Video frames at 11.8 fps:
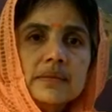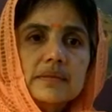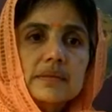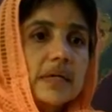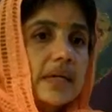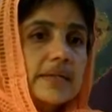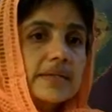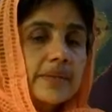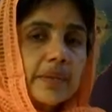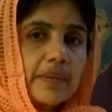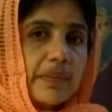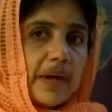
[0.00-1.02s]
What has it
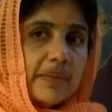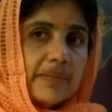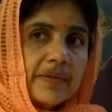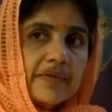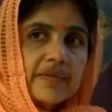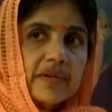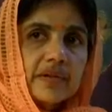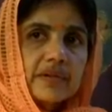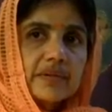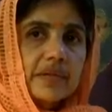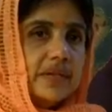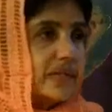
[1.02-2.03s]
prepared me for?
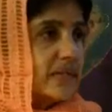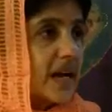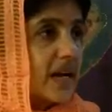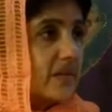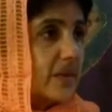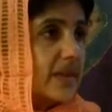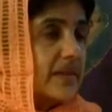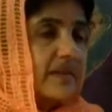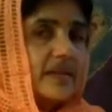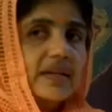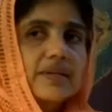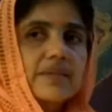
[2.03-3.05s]
What is that one
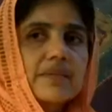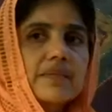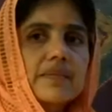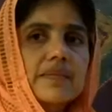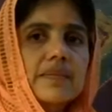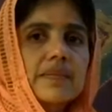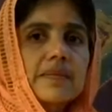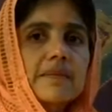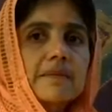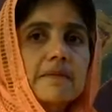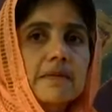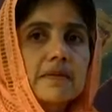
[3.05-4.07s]
thing?
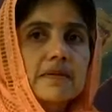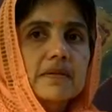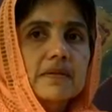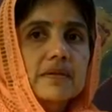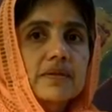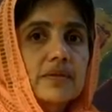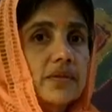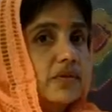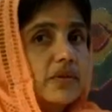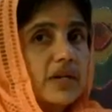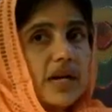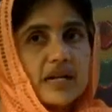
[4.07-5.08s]
You know? So you
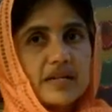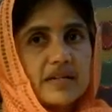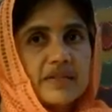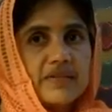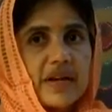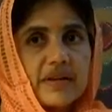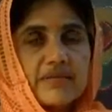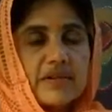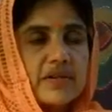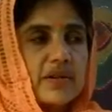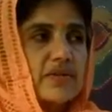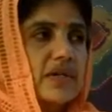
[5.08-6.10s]
can identify with
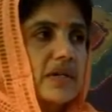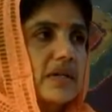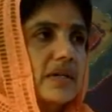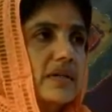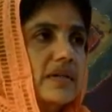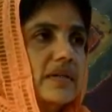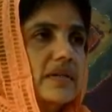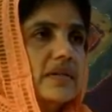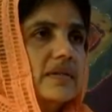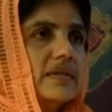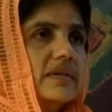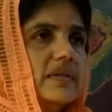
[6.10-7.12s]
Shaunaka.
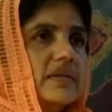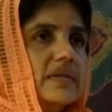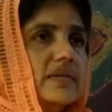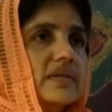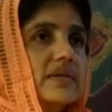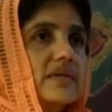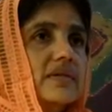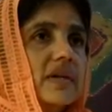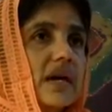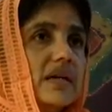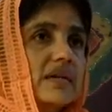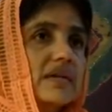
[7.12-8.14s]
You
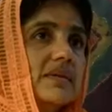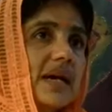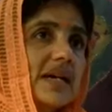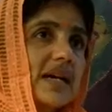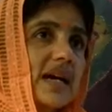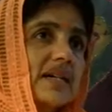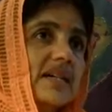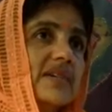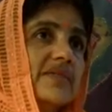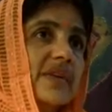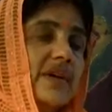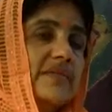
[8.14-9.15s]
can't quite
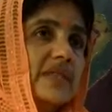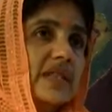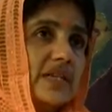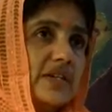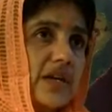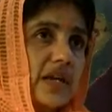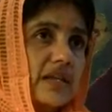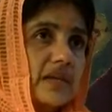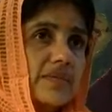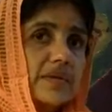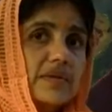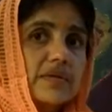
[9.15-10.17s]
identify with
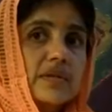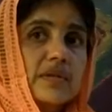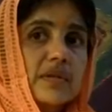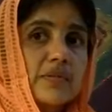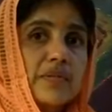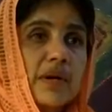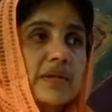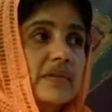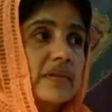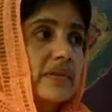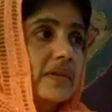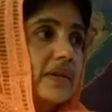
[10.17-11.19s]
Nachiketa because he
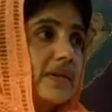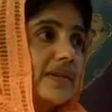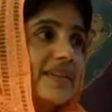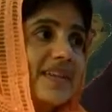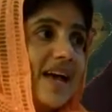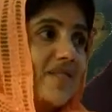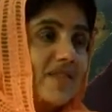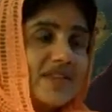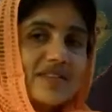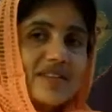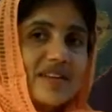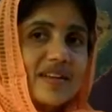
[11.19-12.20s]
surpasses in
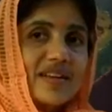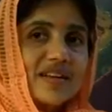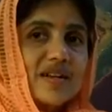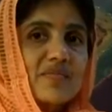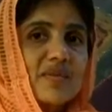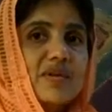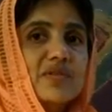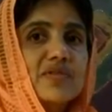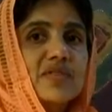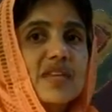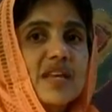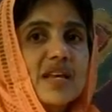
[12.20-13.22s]
everything. But you
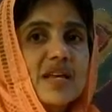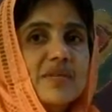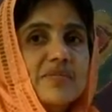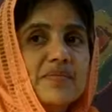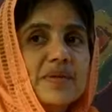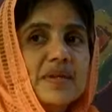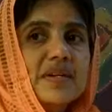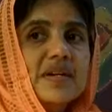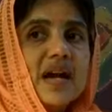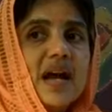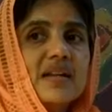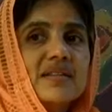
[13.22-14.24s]
see him
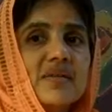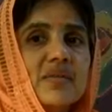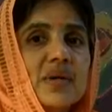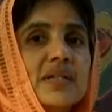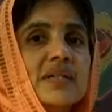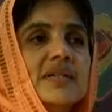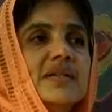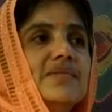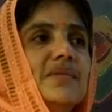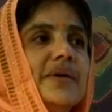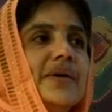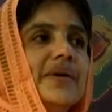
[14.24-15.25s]
as a wonder
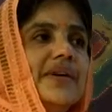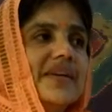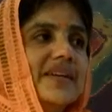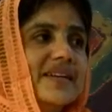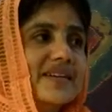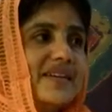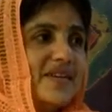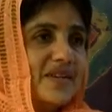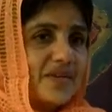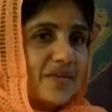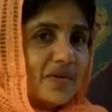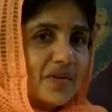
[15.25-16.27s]
boy, a
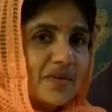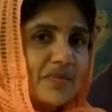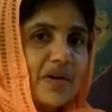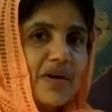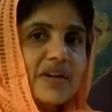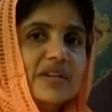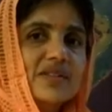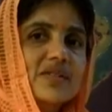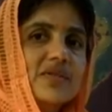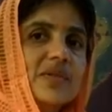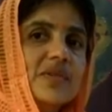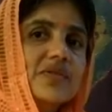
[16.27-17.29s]
role model to
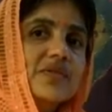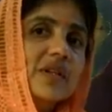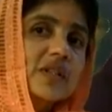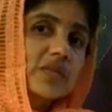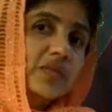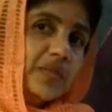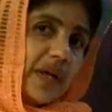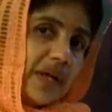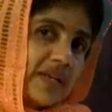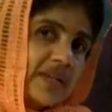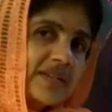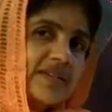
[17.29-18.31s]
which you
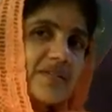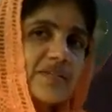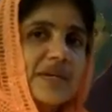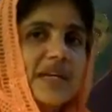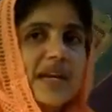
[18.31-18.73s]
aspire to be